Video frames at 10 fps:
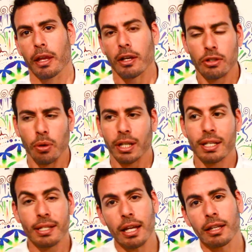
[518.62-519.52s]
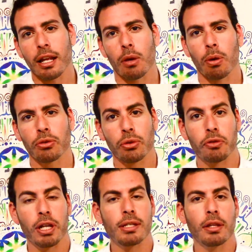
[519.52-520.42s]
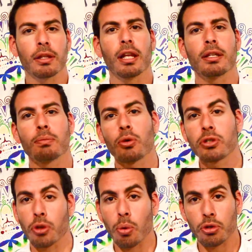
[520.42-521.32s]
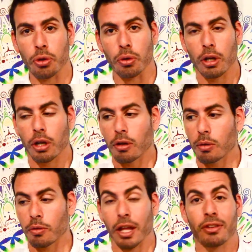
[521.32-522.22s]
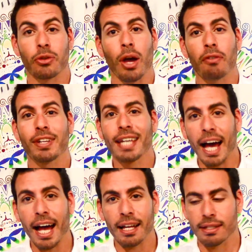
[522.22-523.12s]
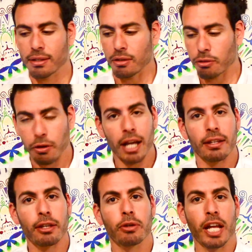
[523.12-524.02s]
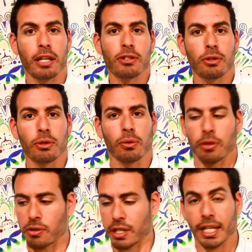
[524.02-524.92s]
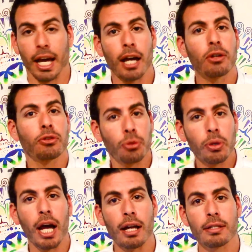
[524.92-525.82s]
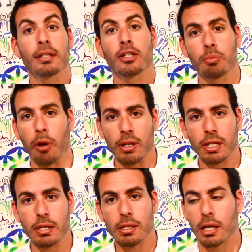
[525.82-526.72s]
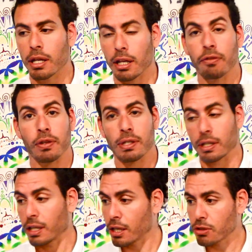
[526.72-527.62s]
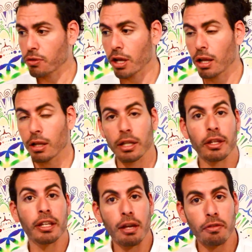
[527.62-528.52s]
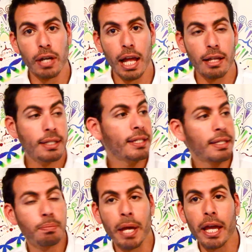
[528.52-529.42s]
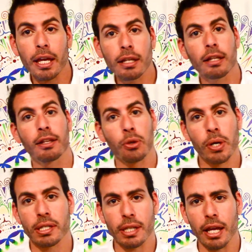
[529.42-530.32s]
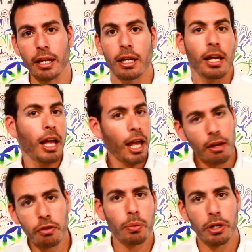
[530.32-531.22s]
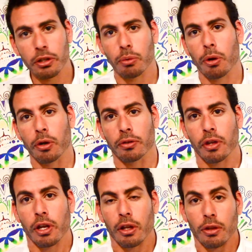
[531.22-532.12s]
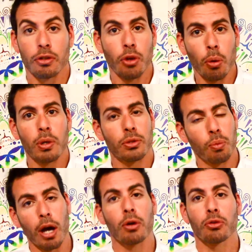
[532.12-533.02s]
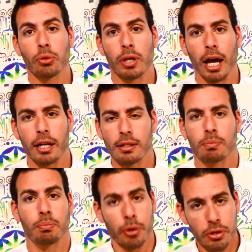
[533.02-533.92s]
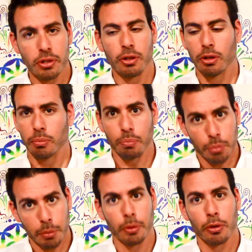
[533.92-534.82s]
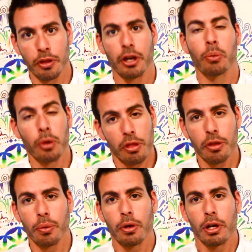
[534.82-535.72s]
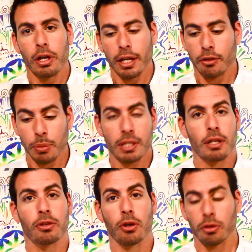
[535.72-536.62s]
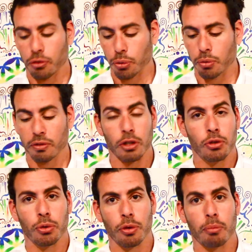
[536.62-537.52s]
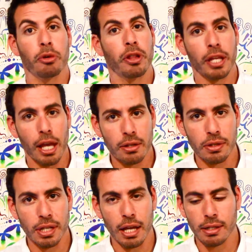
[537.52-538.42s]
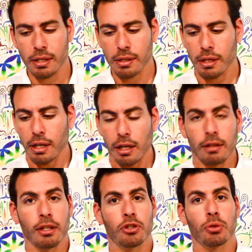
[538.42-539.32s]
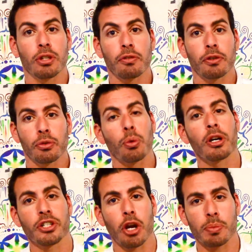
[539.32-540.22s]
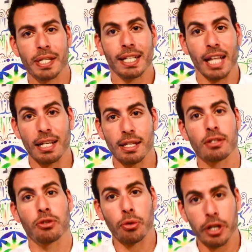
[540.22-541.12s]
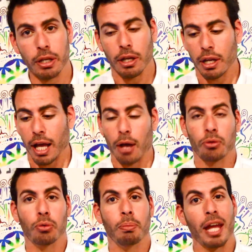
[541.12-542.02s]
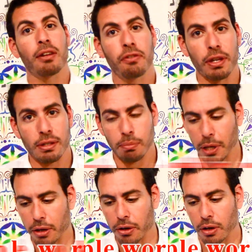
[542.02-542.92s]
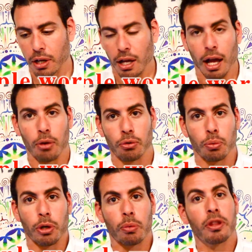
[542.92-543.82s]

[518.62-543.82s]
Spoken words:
So I decided that I want to create something that is more social, that you have guides right here next to you. There's a guide or 2 guides in each process. If it's in Israel, in the Netherlands, in Spain, in the USA, everywhere in the world, there's always 1 or 2 guides, personal people there with you. It means that they're going to teach you the breathing exercises, teach you different workshops and classes during how to manifest better, how to work with